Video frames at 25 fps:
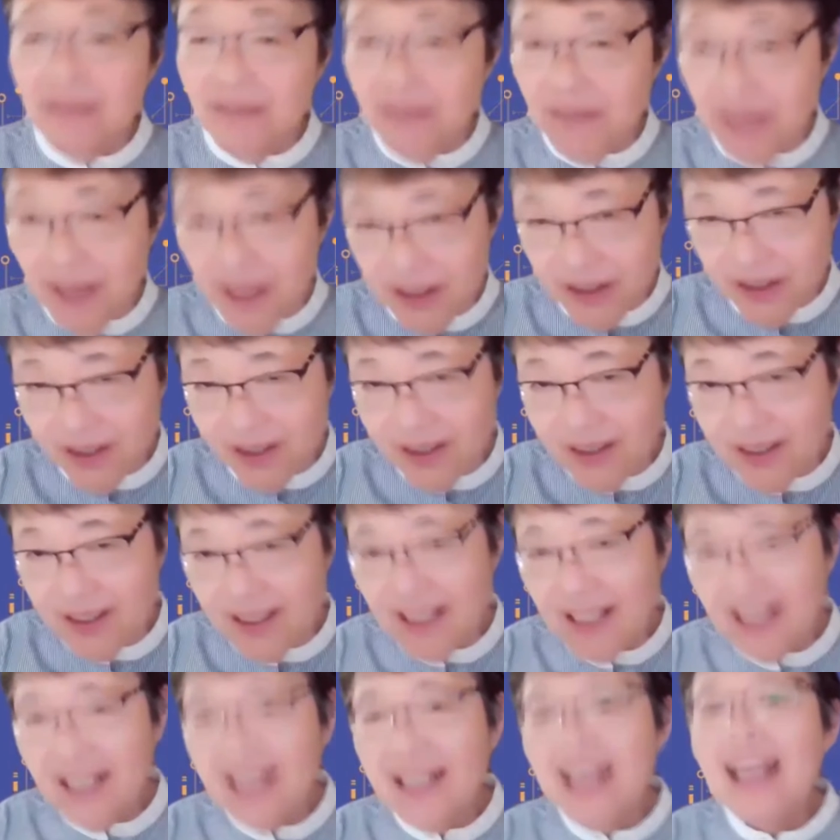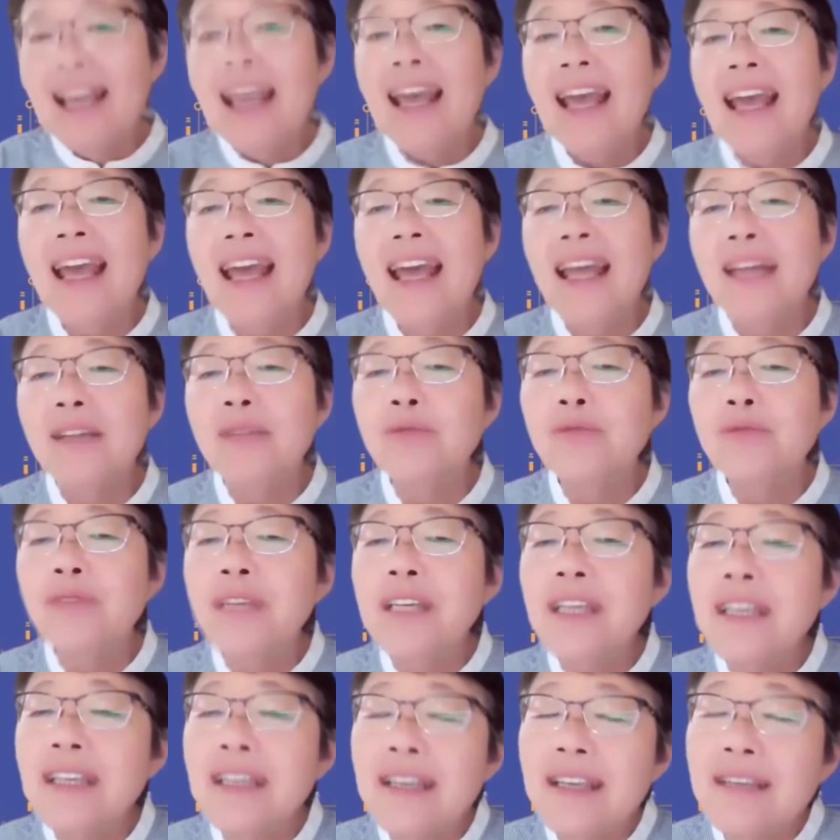Vision, and
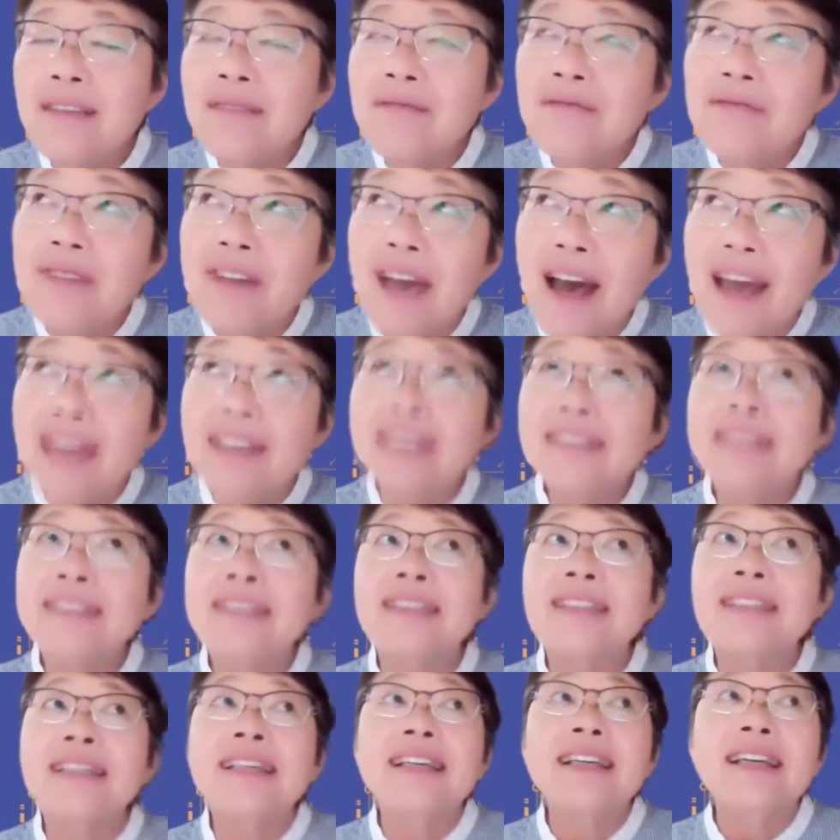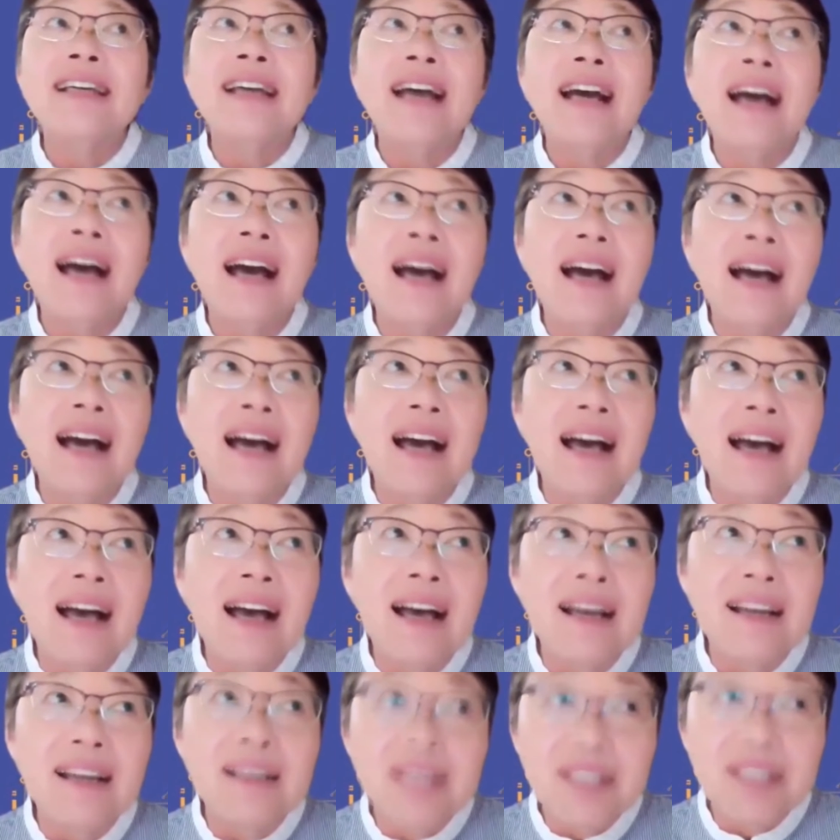we invite
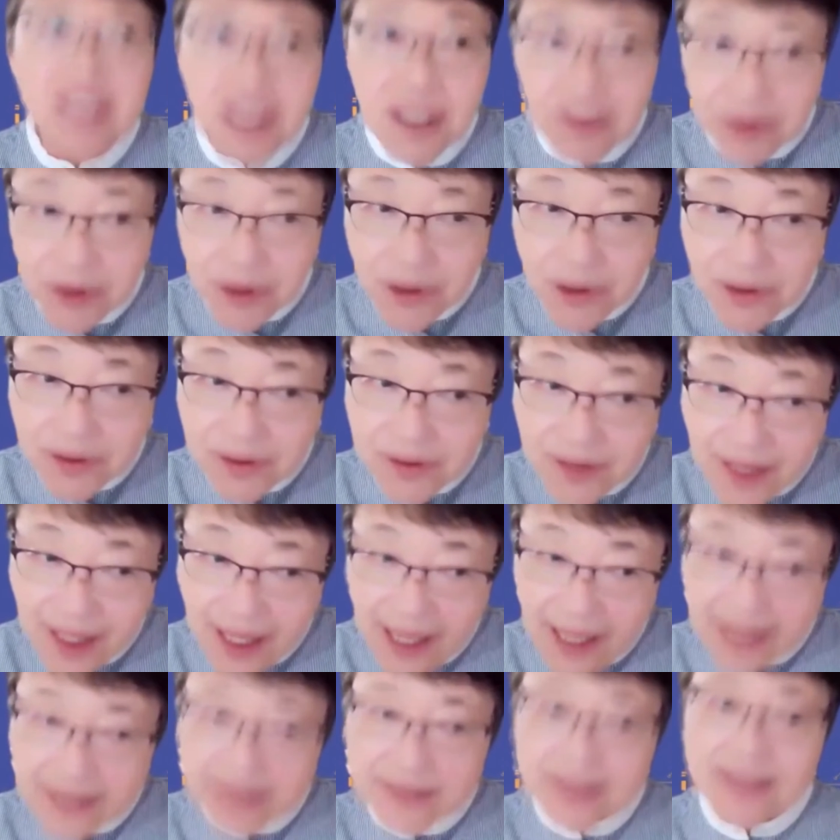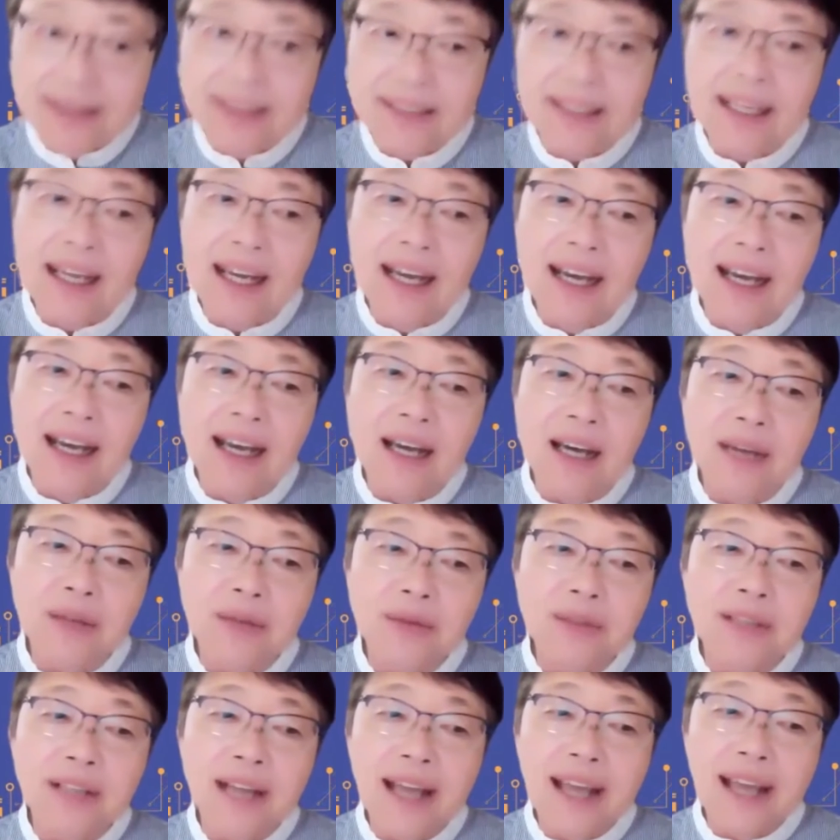several guests
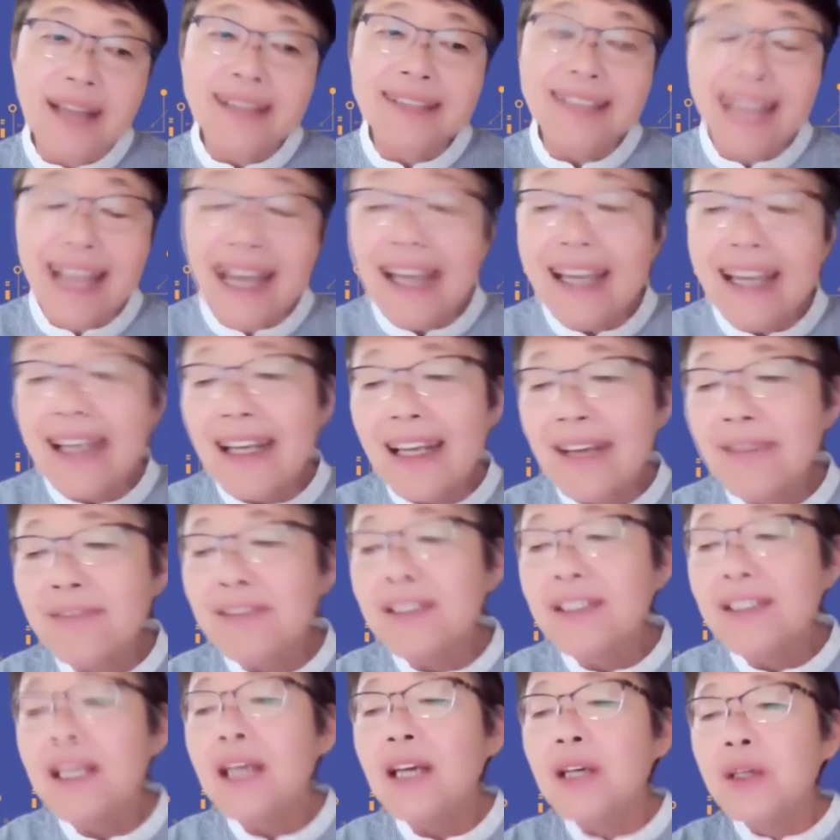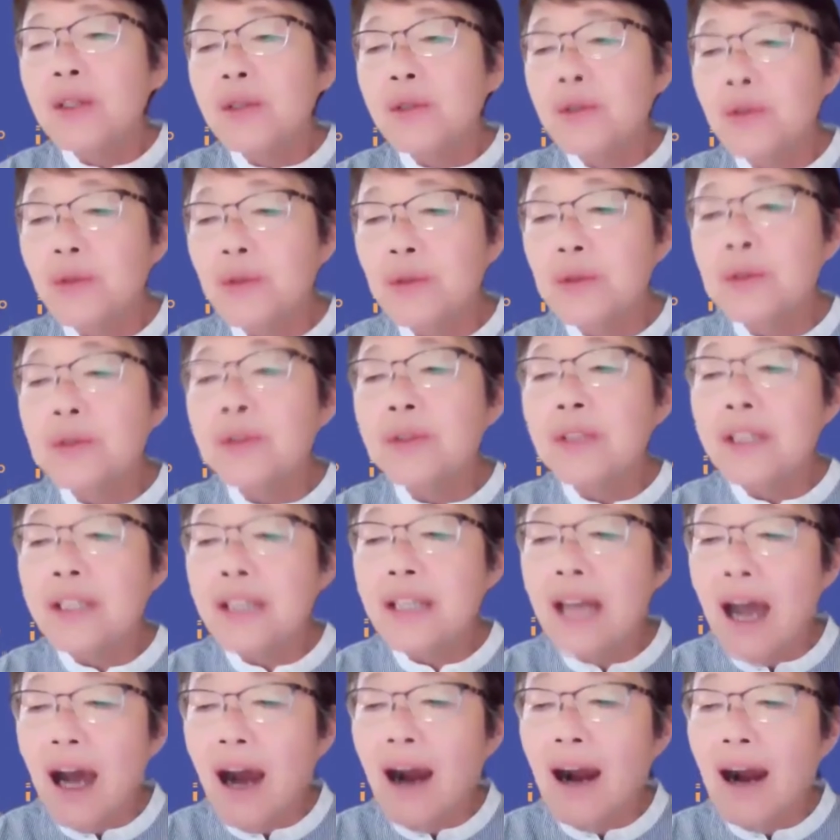who are executives who
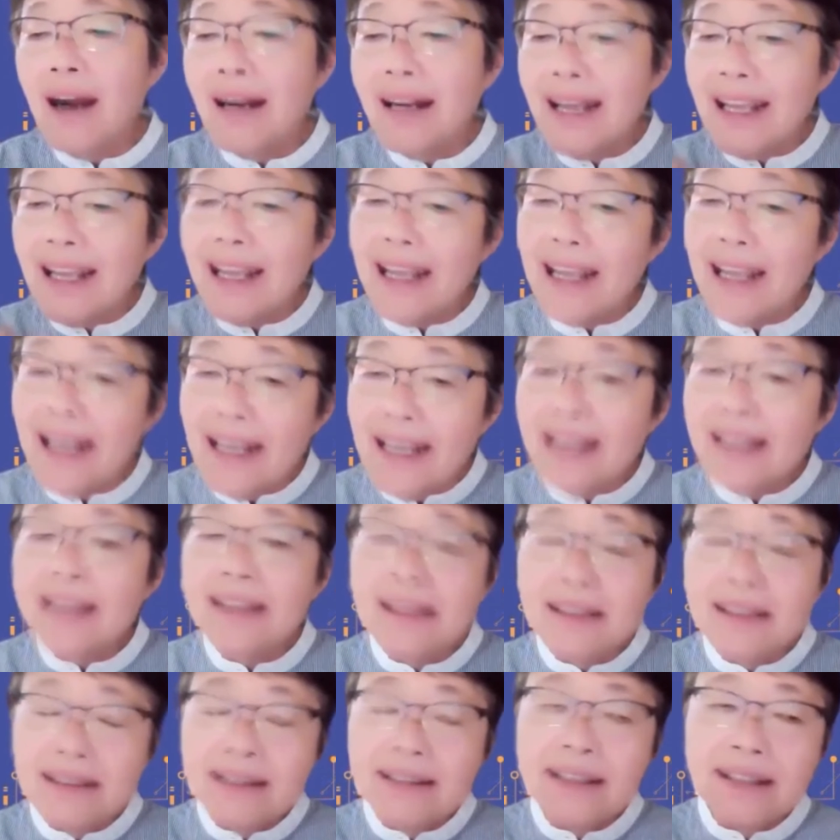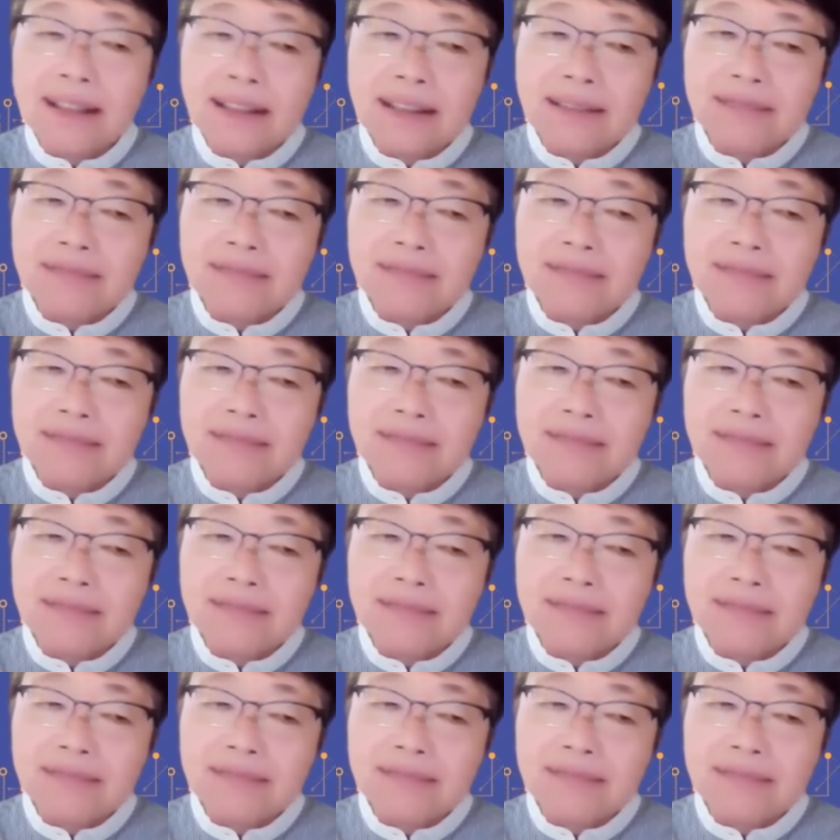are in